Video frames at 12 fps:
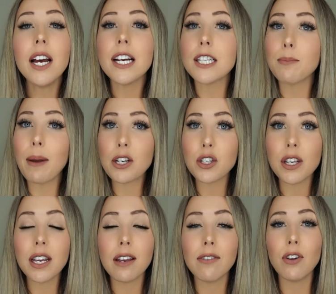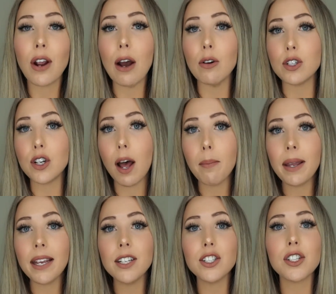especially if you're out
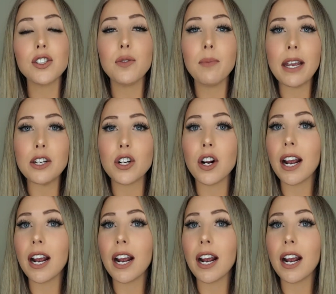shopping, just to make sure,